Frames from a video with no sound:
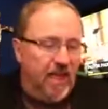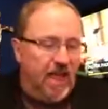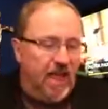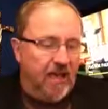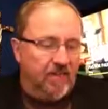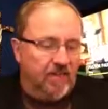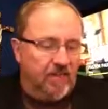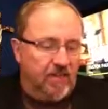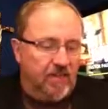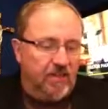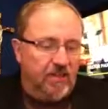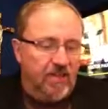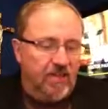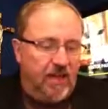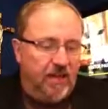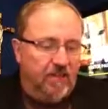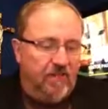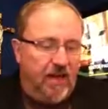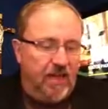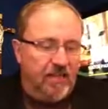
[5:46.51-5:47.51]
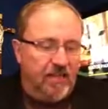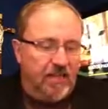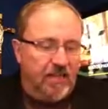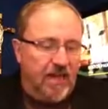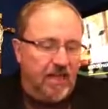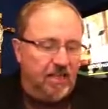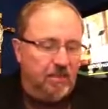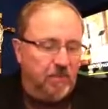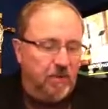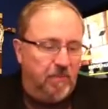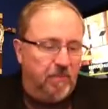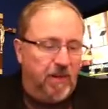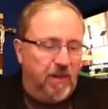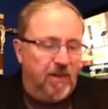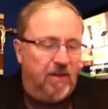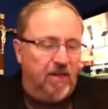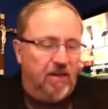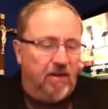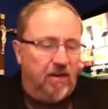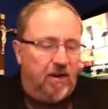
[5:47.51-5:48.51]
After the televised announcement
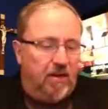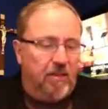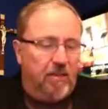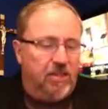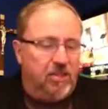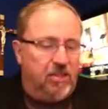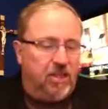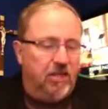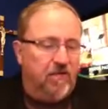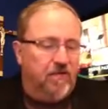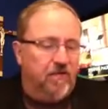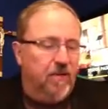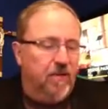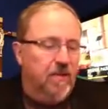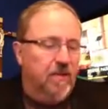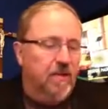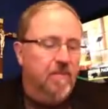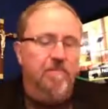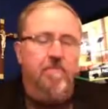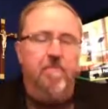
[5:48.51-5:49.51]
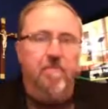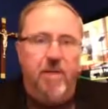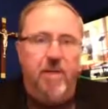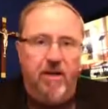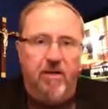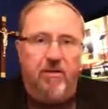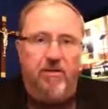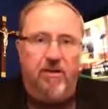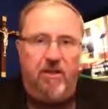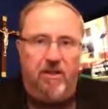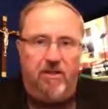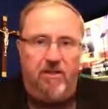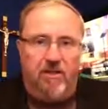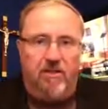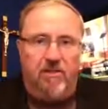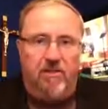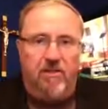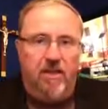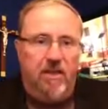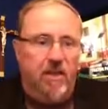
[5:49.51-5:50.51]
by the Army chief,
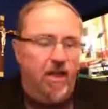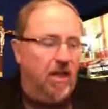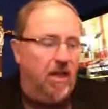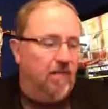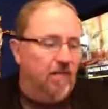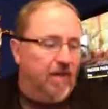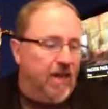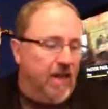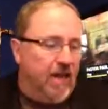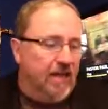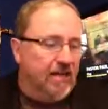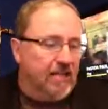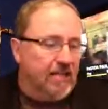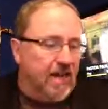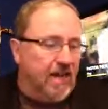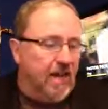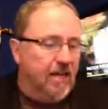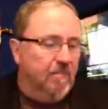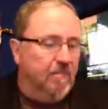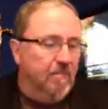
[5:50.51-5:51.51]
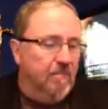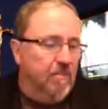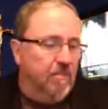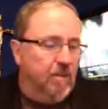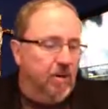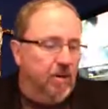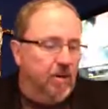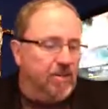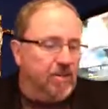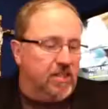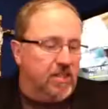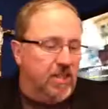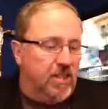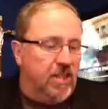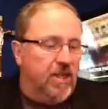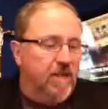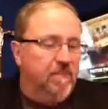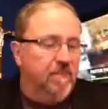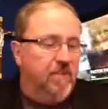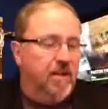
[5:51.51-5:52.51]
millions of anti
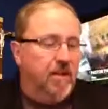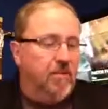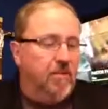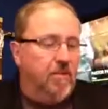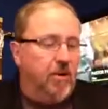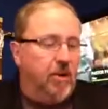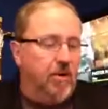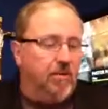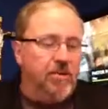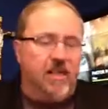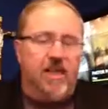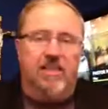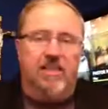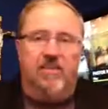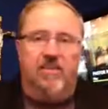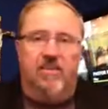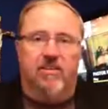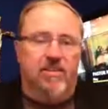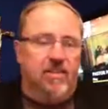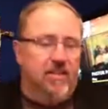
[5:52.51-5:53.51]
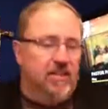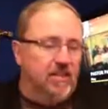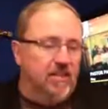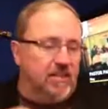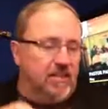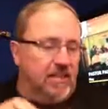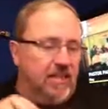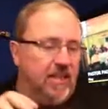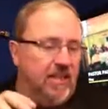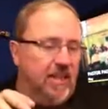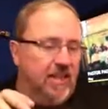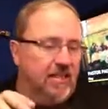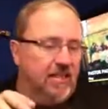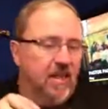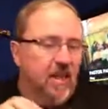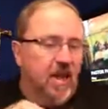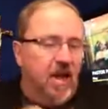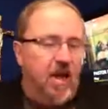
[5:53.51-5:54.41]
Mursi protesters in the cities